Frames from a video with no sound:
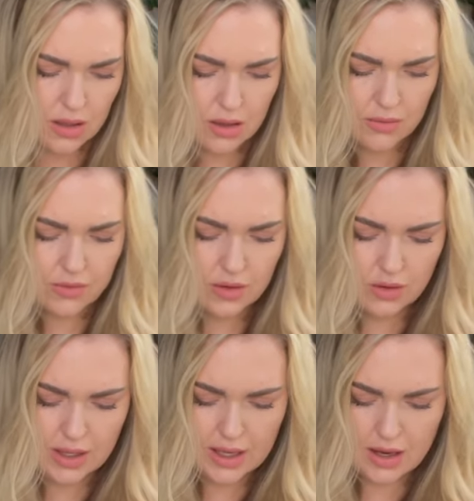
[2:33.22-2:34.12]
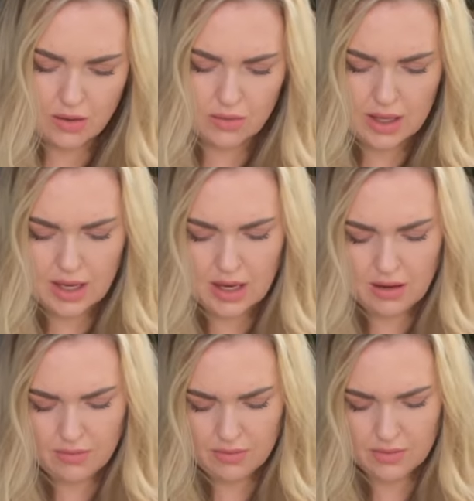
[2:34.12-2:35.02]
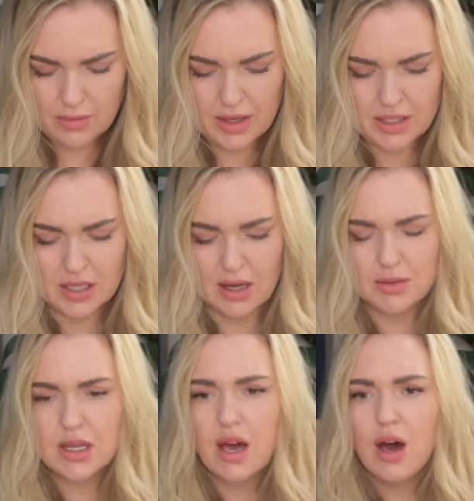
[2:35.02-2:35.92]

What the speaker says: Floating out, we have the Page of Cups.